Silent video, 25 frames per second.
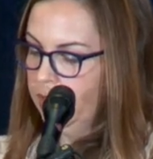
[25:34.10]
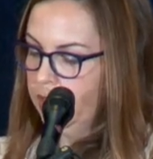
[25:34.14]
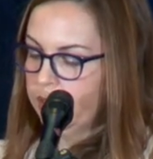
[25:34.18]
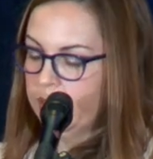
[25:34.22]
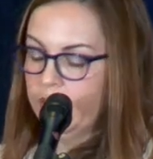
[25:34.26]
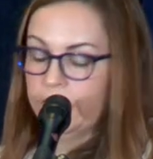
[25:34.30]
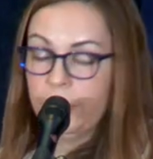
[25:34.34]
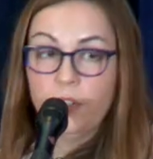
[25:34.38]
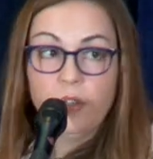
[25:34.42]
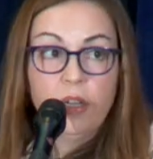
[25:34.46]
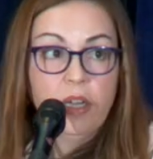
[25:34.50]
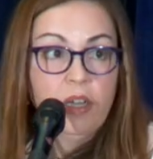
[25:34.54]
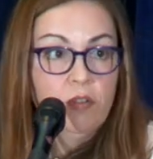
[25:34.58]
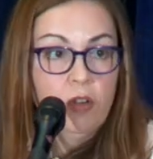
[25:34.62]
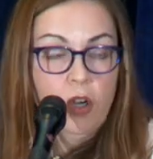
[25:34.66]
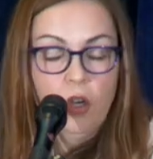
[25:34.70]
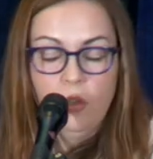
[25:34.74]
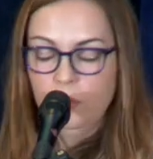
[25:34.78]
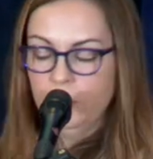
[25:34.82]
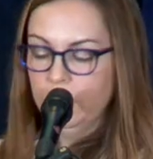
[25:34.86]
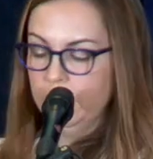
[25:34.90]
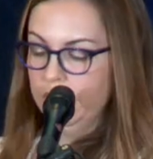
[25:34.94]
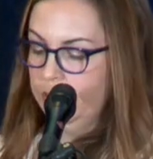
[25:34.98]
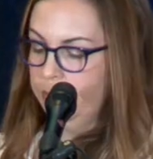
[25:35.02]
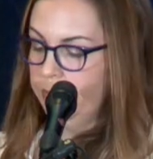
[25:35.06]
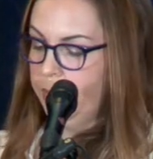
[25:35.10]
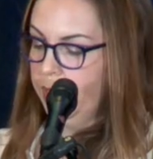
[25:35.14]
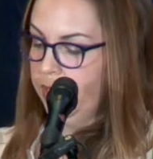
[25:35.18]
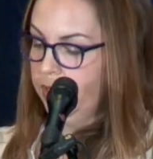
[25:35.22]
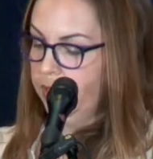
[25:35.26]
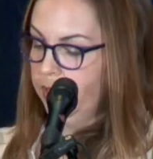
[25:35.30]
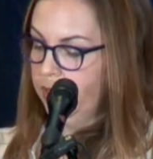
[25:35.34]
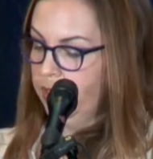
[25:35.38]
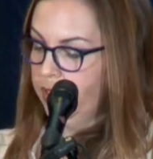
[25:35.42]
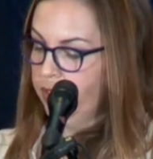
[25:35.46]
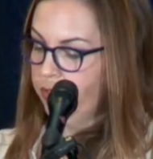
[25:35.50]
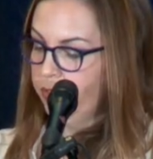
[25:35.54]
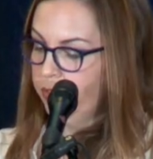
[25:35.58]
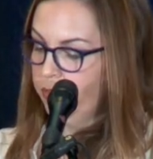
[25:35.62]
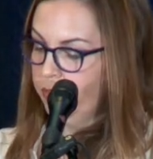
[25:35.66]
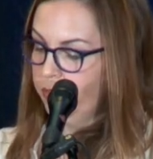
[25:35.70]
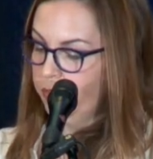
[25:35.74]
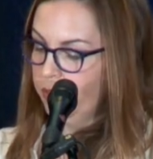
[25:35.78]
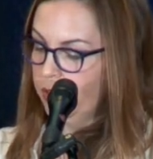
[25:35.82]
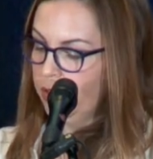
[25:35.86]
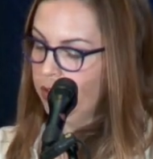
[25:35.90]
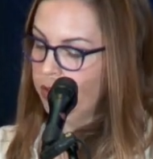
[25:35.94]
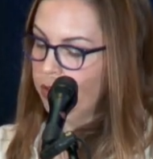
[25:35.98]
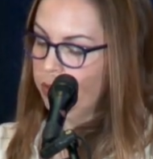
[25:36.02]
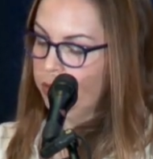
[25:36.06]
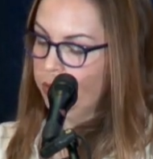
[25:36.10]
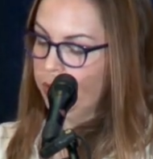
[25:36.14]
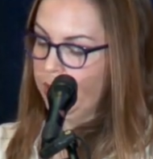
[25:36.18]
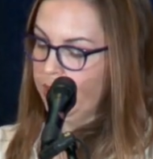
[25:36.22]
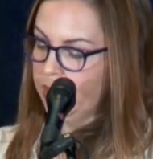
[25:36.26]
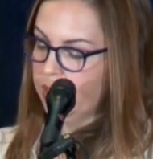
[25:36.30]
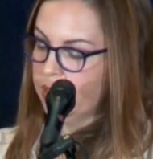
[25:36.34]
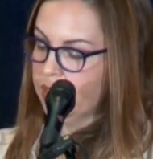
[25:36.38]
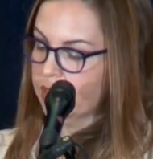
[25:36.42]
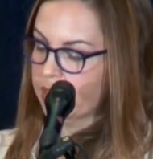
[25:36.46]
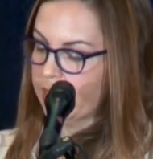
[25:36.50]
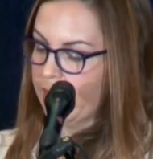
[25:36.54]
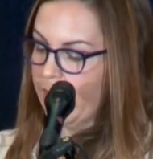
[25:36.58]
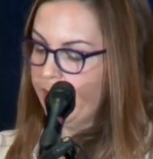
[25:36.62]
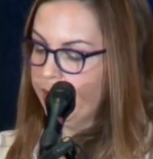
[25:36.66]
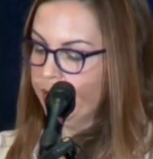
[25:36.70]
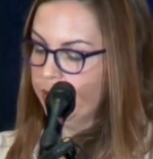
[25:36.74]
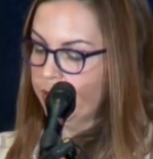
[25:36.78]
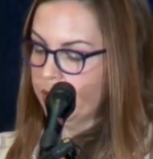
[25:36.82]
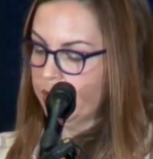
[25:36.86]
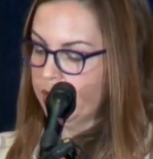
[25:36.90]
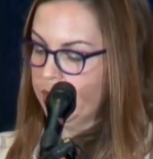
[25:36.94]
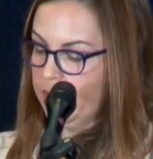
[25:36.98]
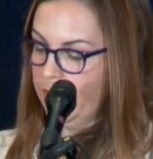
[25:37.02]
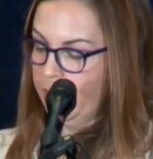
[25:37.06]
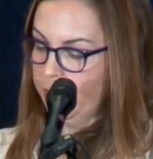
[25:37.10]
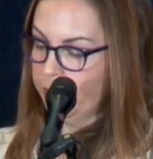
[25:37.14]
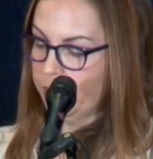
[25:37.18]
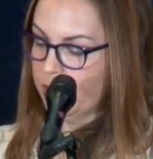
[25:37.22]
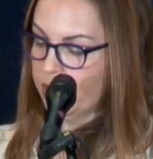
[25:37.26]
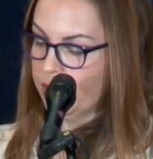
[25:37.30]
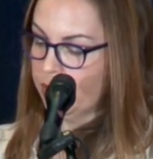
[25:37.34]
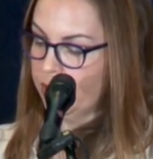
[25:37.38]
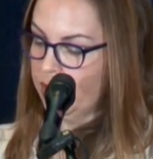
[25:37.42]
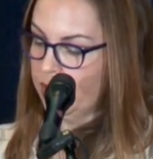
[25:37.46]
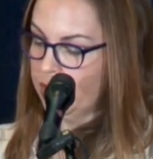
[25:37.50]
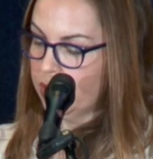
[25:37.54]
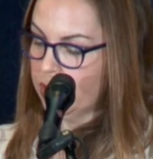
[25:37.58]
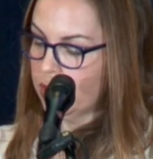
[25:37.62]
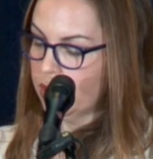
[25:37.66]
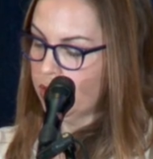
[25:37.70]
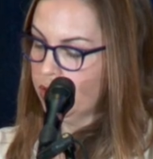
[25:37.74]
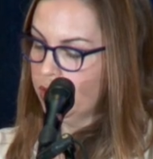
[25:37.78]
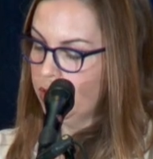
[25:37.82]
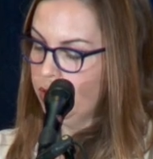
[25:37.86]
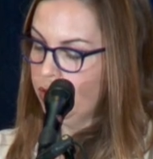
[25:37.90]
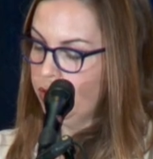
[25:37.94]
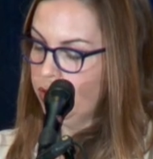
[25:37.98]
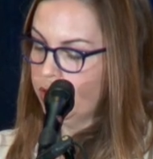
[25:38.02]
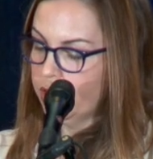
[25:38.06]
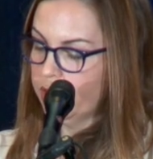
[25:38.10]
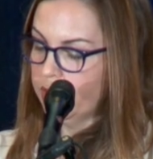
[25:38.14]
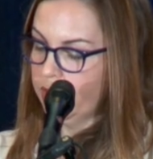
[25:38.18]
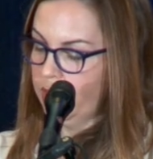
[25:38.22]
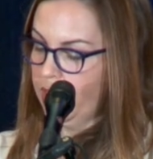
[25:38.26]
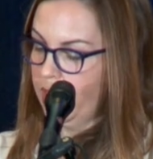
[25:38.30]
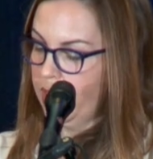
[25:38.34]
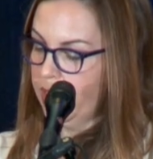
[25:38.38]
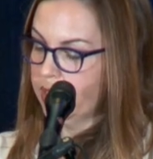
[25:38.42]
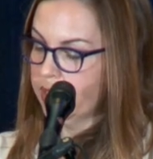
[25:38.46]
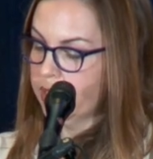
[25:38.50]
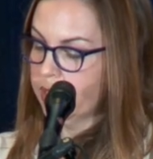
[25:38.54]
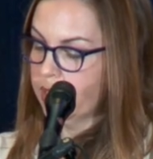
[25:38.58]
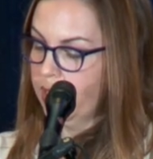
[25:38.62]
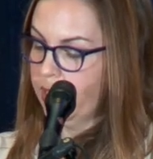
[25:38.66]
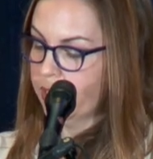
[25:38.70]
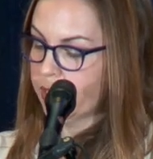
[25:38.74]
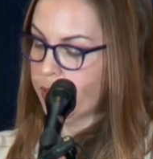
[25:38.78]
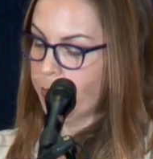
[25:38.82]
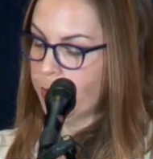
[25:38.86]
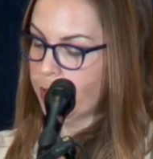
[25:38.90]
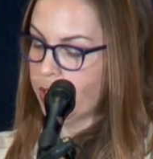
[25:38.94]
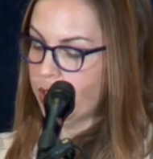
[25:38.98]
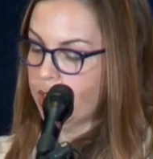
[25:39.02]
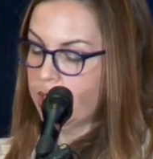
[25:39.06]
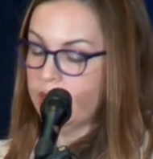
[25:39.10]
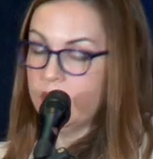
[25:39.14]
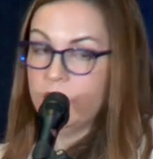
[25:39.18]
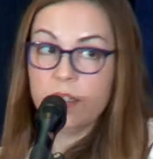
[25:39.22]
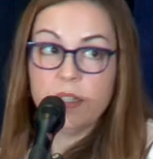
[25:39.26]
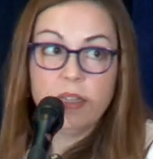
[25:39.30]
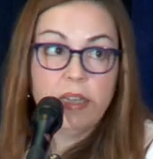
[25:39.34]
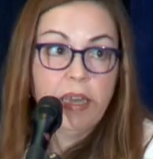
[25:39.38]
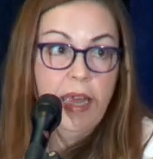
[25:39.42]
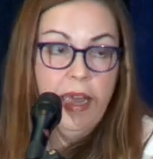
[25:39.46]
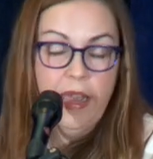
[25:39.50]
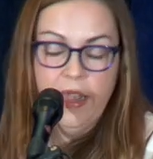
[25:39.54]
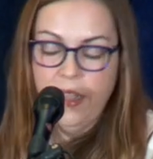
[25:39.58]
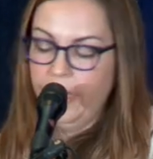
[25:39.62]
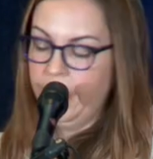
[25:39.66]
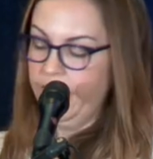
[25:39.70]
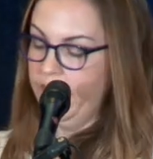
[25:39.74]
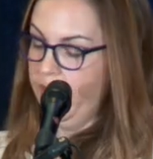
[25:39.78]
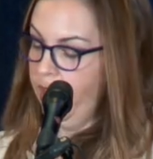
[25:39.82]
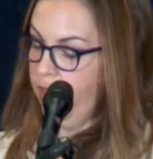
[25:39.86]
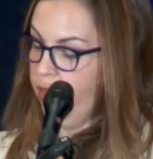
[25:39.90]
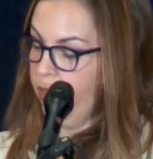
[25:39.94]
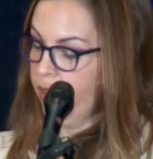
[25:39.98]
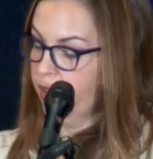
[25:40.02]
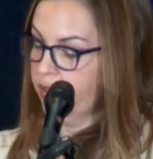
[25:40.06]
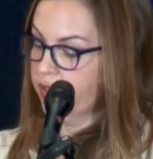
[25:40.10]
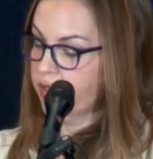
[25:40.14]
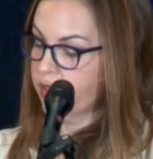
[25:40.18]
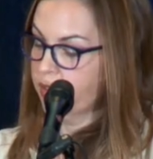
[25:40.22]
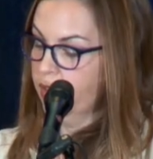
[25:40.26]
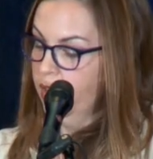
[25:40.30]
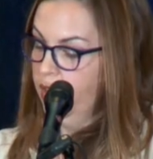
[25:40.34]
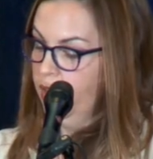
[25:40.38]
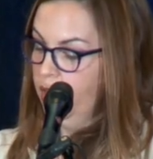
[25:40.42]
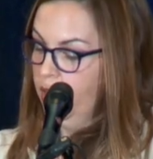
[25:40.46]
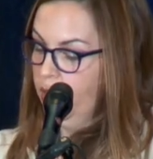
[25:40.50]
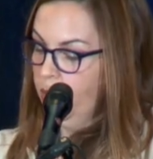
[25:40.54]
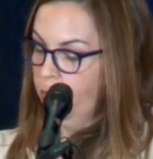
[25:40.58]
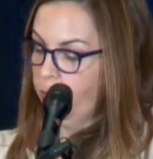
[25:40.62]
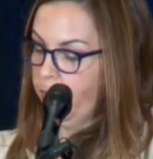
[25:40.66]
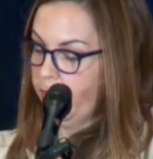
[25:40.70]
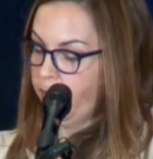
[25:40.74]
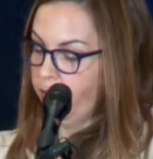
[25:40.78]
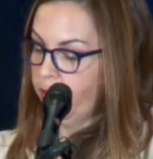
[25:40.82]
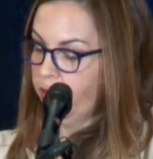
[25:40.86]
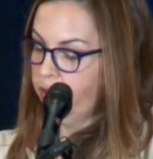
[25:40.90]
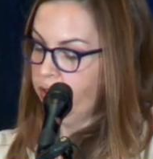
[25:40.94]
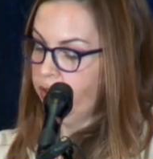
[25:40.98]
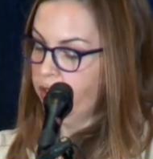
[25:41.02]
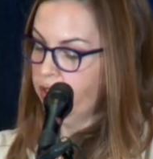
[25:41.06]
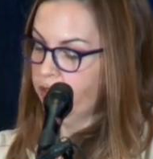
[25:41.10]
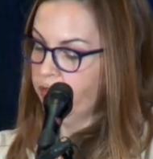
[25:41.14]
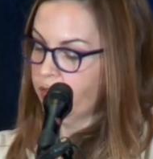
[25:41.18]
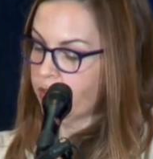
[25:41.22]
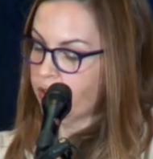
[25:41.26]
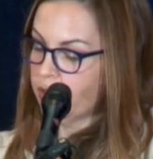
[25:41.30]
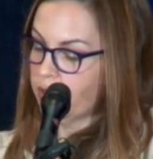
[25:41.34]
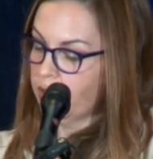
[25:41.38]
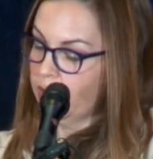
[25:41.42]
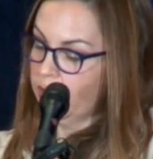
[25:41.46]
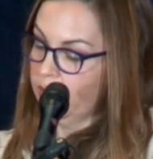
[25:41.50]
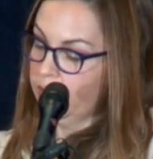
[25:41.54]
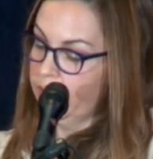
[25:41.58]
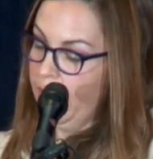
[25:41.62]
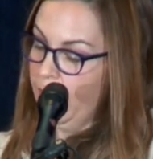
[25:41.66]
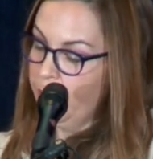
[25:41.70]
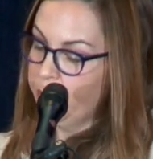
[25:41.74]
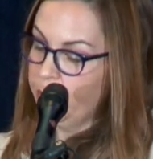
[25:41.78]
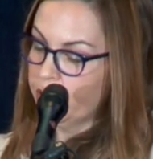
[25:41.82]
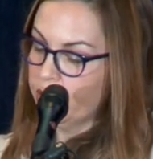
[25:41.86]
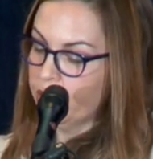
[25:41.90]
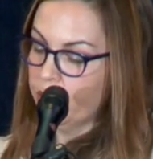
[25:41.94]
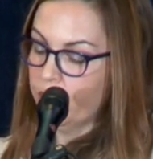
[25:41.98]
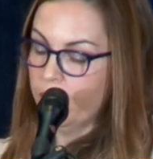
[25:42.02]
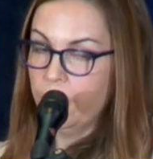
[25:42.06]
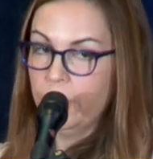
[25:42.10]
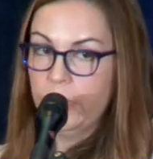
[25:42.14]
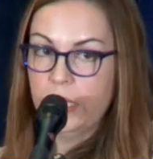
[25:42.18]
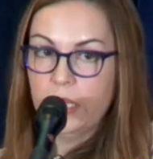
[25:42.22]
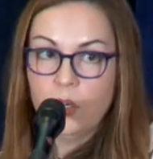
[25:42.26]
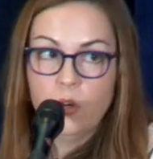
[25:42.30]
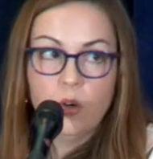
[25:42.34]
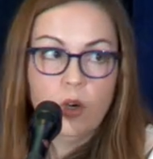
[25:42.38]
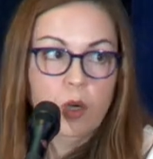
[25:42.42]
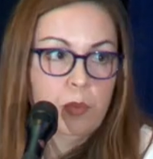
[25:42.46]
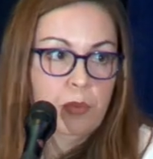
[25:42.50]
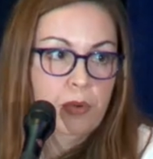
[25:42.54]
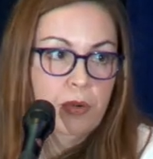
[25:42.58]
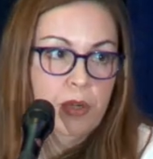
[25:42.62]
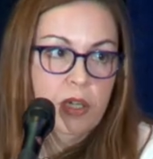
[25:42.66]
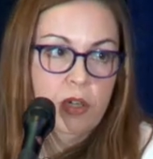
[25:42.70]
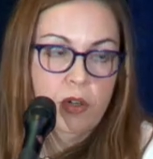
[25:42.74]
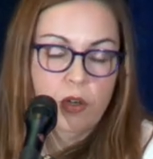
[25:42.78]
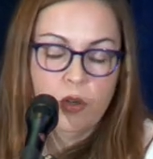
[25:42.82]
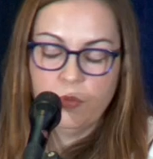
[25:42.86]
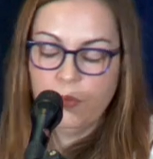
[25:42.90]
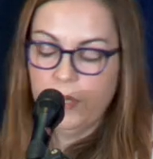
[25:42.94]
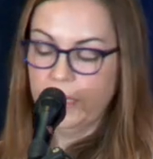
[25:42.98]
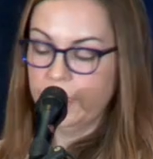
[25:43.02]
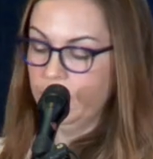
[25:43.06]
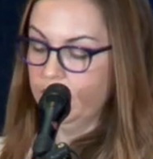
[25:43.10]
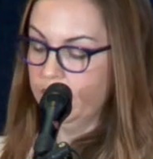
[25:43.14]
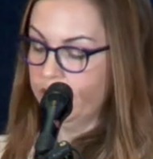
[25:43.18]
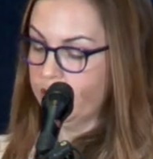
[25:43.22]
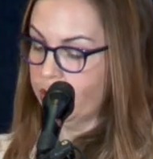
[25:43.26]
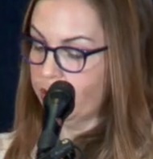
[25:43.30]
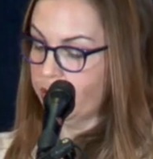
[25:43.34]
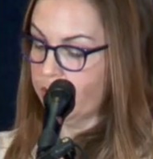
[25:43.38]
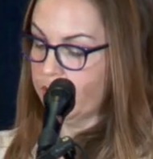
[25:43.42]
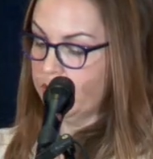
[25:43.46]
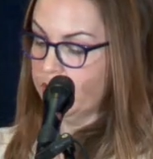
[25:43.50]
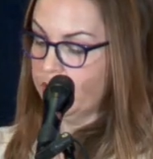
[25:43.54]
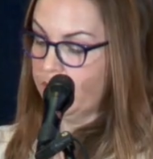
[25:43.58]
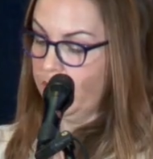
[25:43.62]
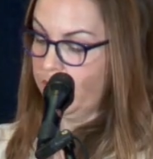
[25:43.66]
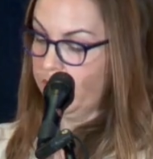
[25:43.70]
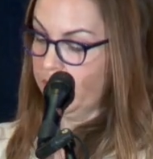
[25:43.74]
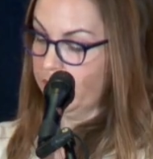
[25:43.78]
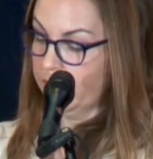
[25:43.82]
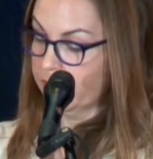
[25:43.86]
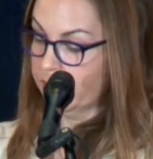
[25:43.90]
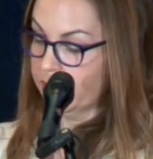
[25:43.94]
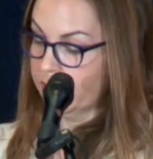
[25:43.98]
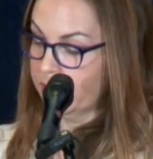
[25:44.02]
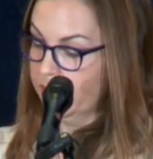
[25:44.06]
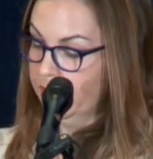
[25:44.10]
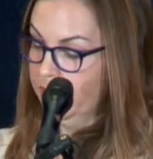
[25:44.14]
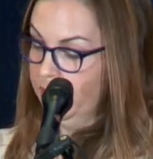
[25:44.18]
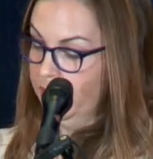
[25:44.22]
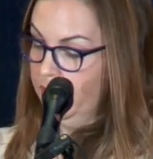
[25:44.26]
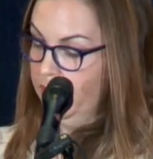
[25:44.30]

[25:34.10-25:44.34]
Yet there have only been a few and scattered attempts to institutionalize expertise in AI ethics, whether in university laboratory, corporate, or regulatory settings.